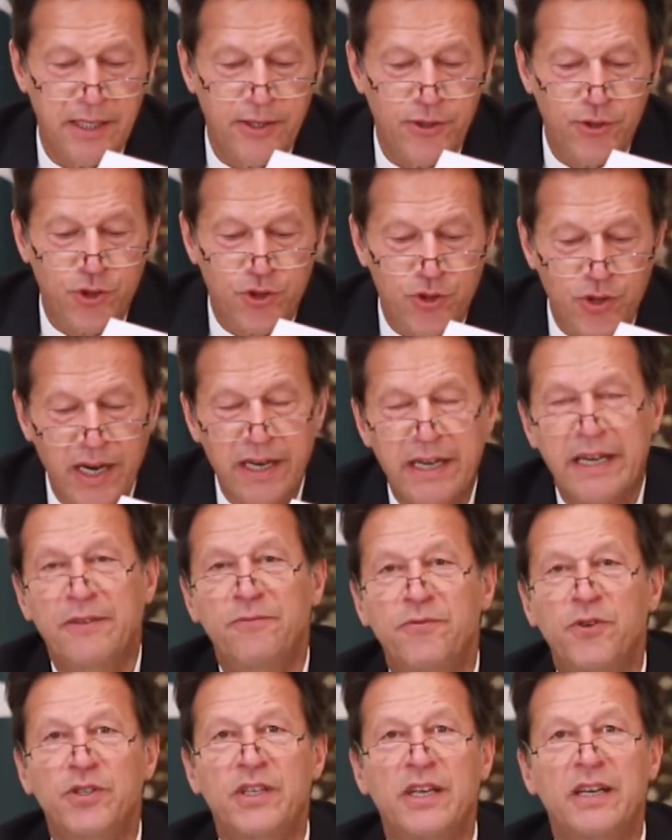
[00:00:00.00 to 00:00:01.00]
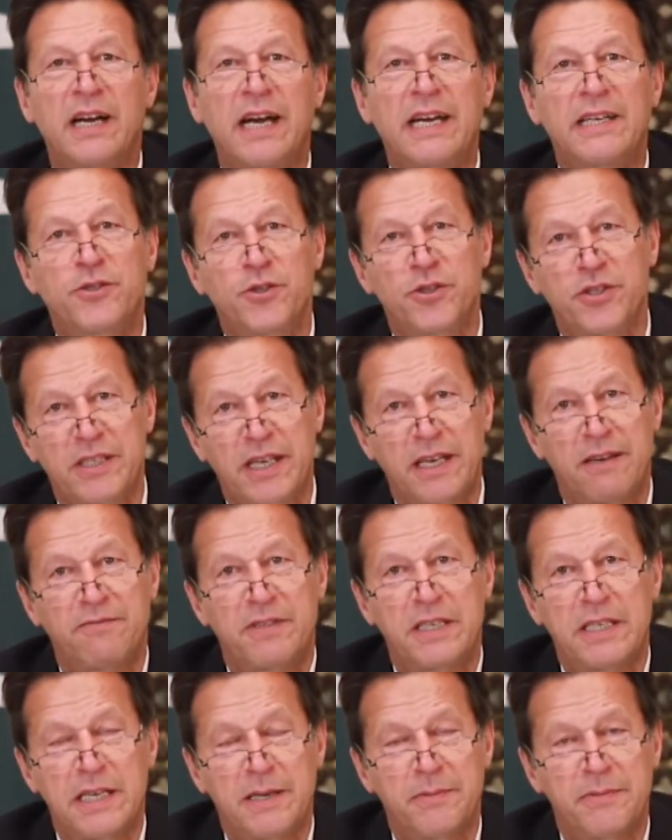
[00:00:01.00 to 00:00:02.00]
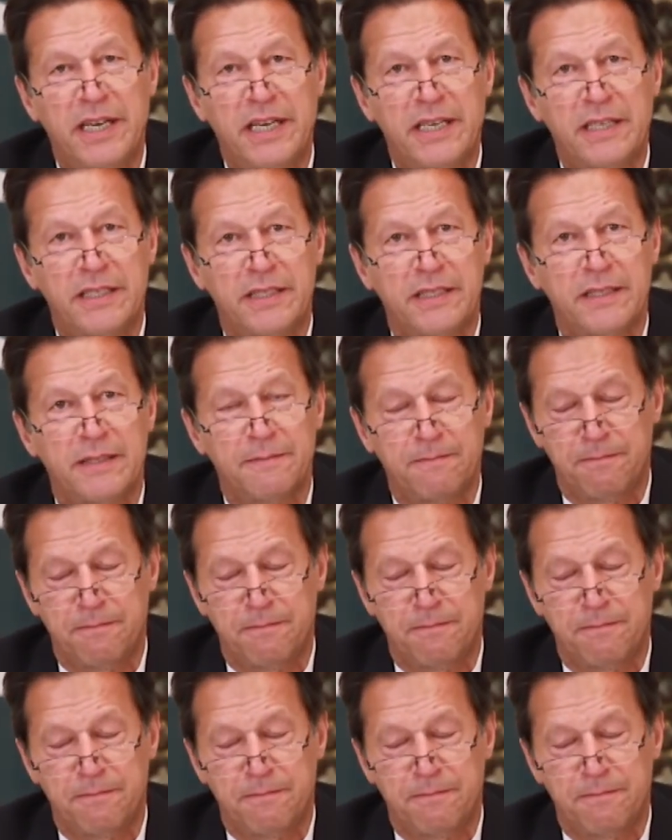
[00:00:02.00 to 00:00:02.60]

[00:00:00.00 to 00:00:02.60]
struggling for their right to self-determination.